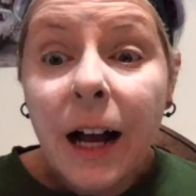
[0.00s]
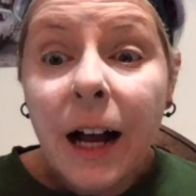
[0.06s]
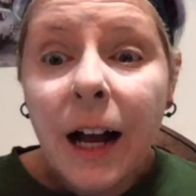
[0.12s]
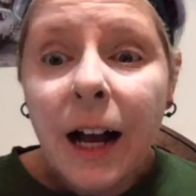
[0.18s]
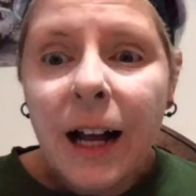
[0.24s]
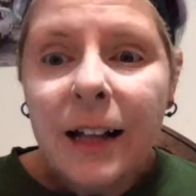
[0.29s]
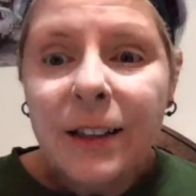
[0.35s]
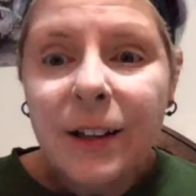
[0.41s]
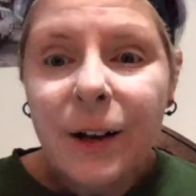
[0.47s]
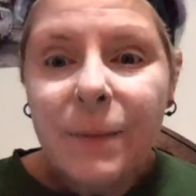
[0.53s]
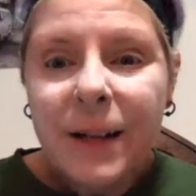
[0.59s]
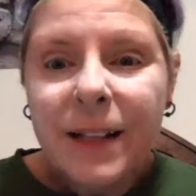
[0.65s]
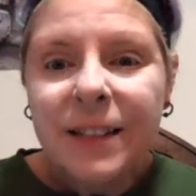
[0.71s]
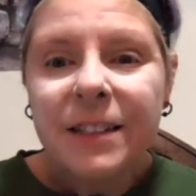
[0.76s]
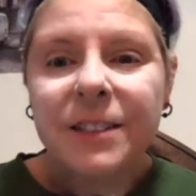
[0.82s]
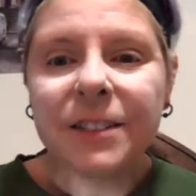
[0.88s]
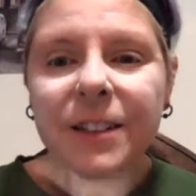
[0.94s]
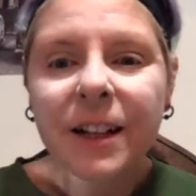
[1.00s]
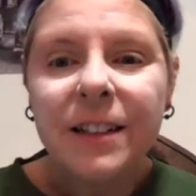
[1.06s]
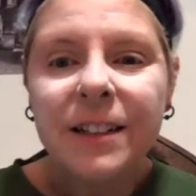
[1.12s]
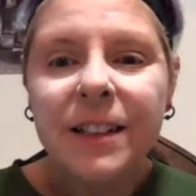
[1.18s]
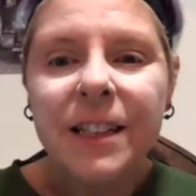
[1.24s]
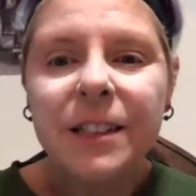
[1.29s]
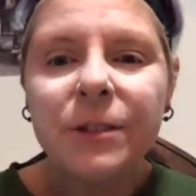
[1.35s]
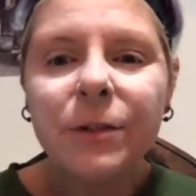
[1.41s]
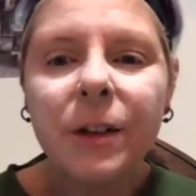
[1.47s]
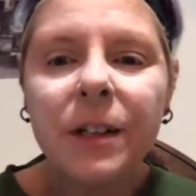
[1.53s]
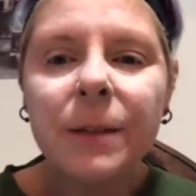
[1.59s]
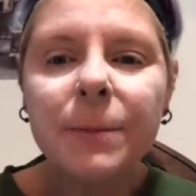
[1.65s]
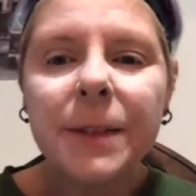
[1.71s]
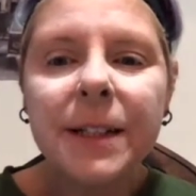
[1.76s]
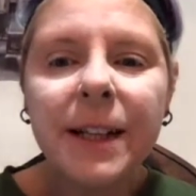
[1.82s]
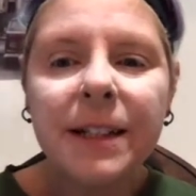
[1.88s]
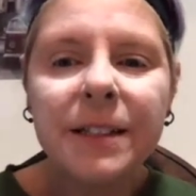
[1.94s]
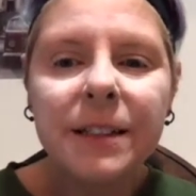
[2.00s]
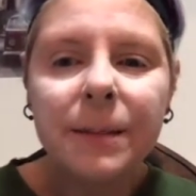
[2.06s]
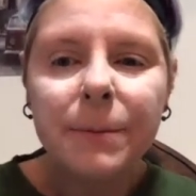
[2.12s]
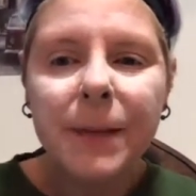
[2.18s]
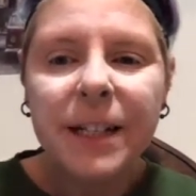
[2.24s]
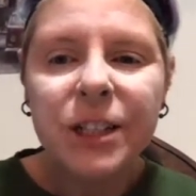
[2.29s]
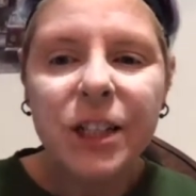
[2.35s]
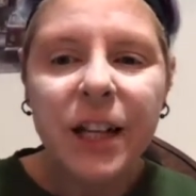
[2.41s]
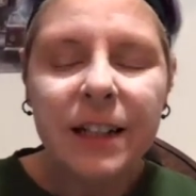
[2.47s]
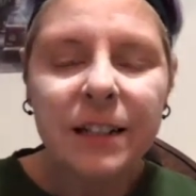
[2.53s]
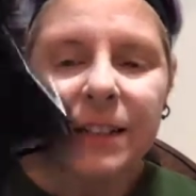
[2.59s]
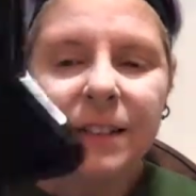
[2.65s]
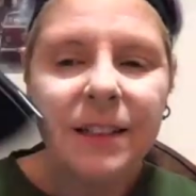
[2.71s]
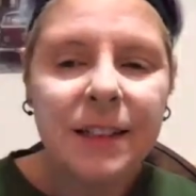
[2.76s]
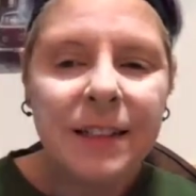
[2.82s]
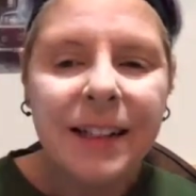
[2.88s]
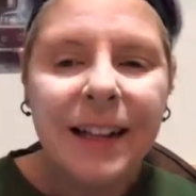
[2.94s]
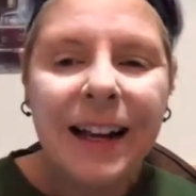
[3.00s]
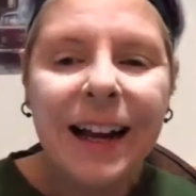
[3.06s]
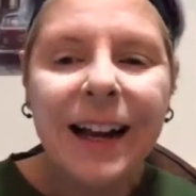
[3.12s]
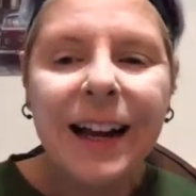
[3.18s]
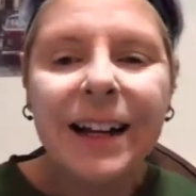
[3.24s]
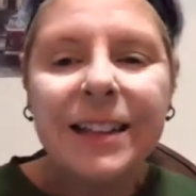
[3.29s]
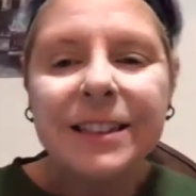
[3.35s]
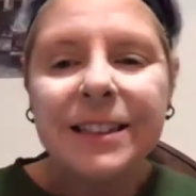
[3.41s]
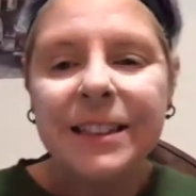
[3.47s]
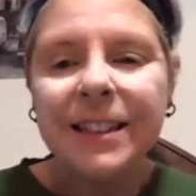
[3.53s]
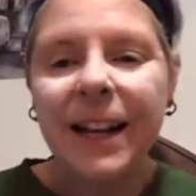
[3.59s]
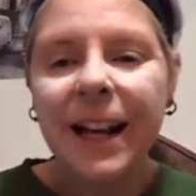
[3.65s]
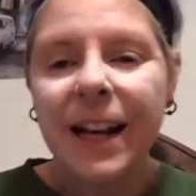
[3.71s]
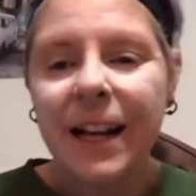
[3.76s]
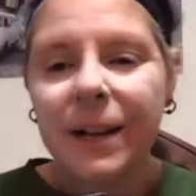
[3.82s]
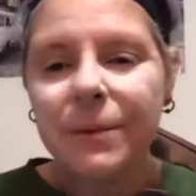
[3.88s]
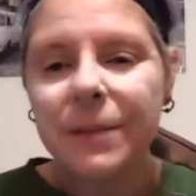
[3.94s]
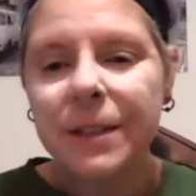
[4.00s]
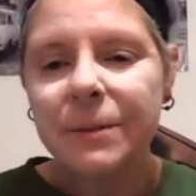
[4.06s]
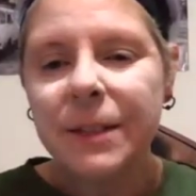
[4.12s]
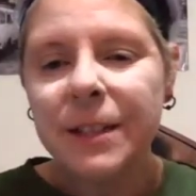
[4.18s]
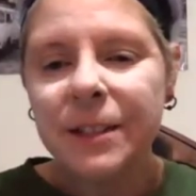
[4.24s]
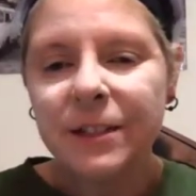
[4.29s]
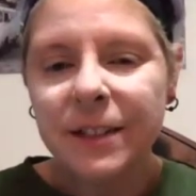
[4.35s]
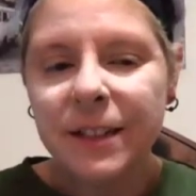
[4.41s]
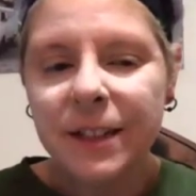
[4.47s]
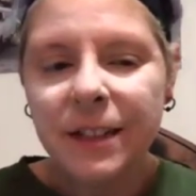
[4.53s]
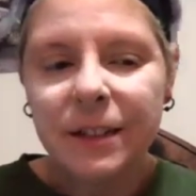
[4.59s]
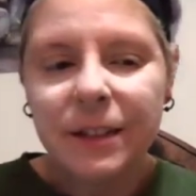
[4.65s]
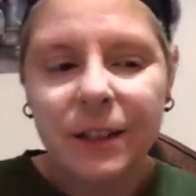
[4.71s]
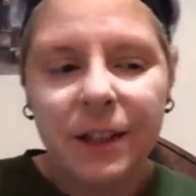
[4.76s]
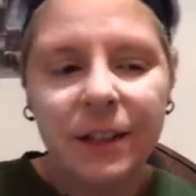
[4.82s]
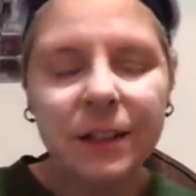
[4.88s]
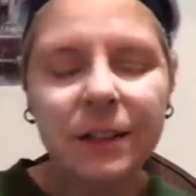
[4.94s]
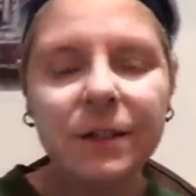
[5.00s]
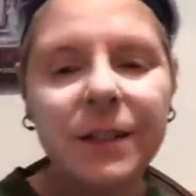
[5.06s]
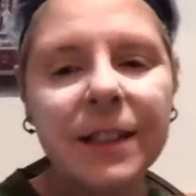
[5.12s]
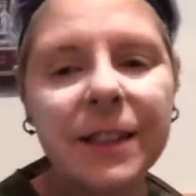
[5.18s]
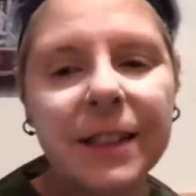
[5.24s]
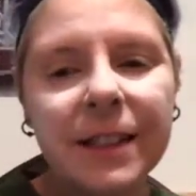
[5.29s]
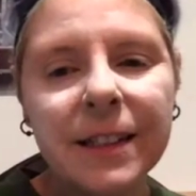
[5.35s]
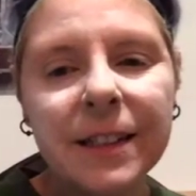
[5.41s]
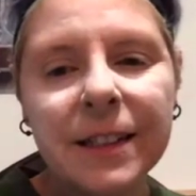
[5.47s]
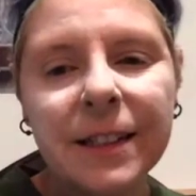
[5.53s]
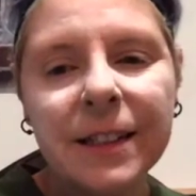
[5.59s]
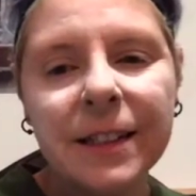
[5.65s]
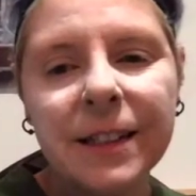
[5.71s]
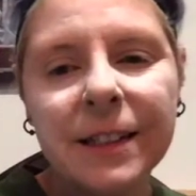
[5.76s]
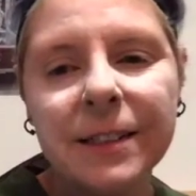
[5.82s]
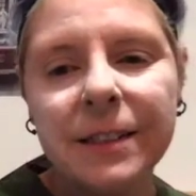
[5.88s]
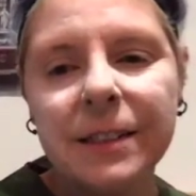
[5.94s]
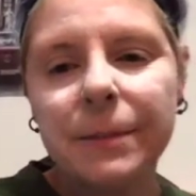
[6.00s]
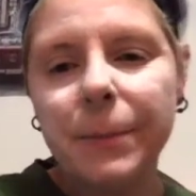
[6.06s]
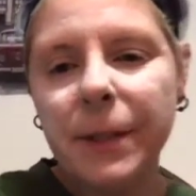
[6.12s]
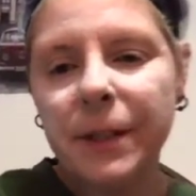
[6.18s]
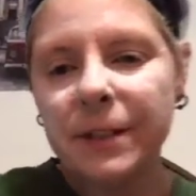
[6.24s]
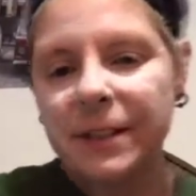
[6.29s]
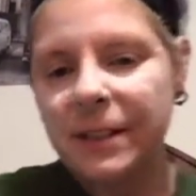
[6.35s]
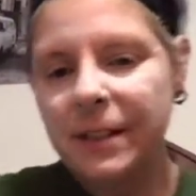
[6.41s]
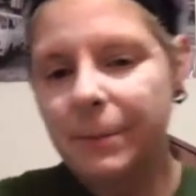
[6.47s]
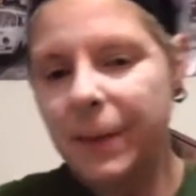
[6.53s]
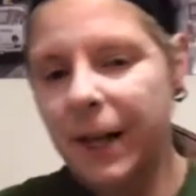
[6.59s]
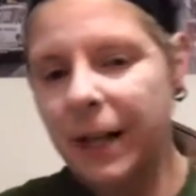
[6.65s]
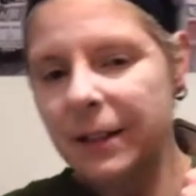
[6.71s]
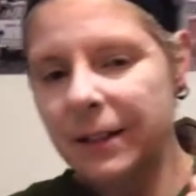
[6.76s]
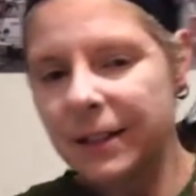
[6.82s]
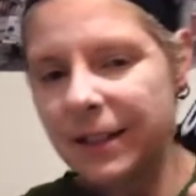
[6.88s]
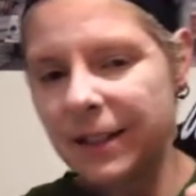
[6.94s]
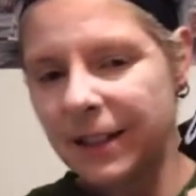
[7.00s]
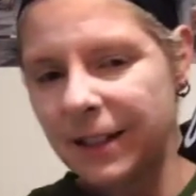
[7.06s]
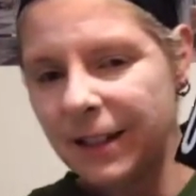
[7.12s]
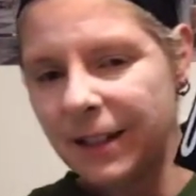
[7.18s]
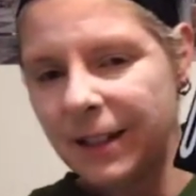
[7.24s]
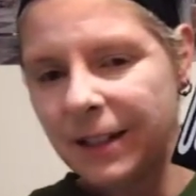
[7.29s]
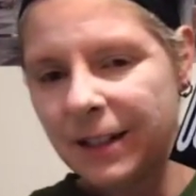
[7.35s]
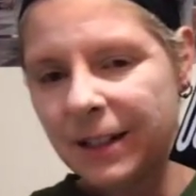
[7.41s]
Hello my little darklings, welcome again to my channel. Today I'm going to be doing a look with the Conspiracy palette here.